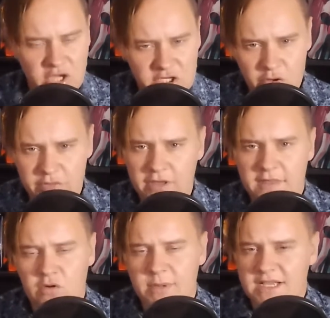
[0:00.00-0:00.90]
I don't think
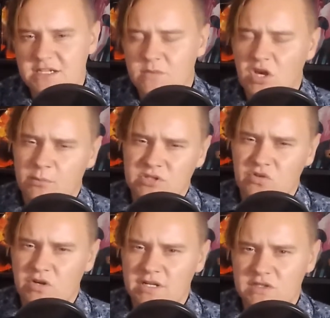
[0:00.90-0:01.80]
they would pass up the
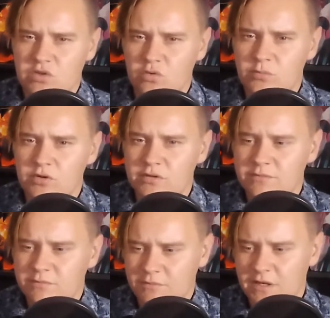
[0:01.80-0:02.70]
opportunity to put
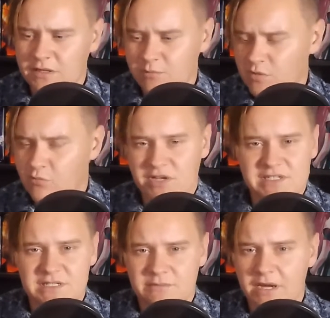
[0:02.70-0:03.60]
the
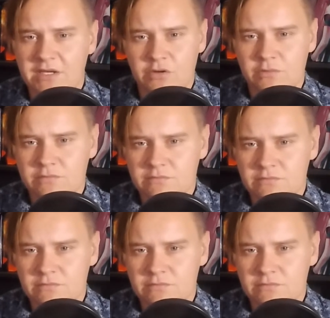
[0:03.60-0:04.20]
President Mako,